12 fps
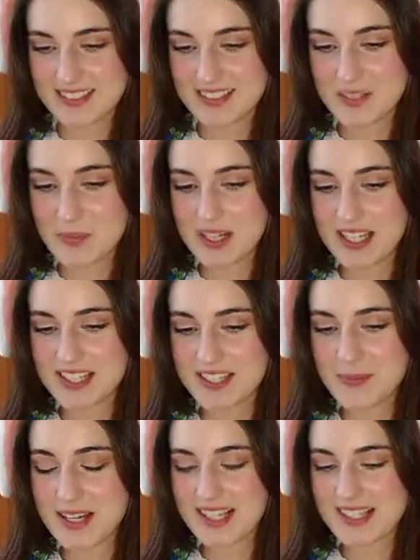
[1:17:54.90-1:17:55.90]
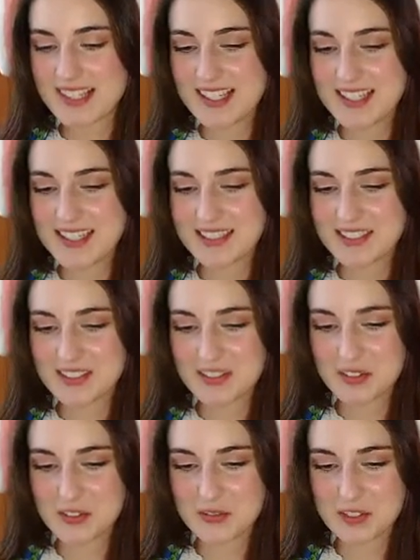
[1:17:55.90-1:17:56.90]
They're buying the magazine. Gotta
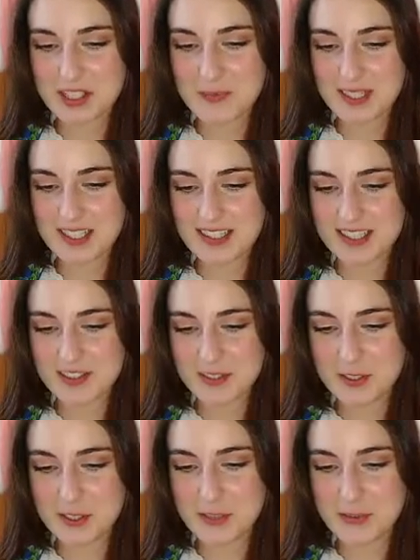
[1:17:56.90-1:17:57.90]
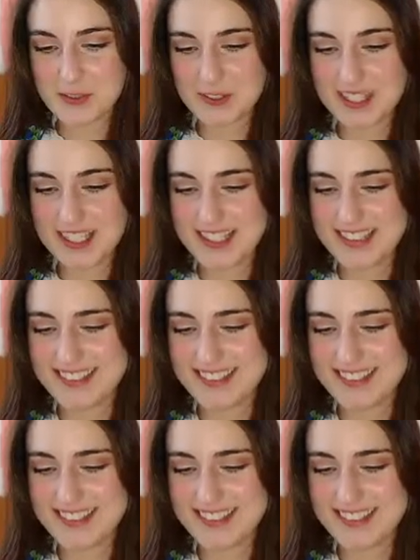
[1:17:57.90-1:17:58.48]
look for a mangaka called Kyono now.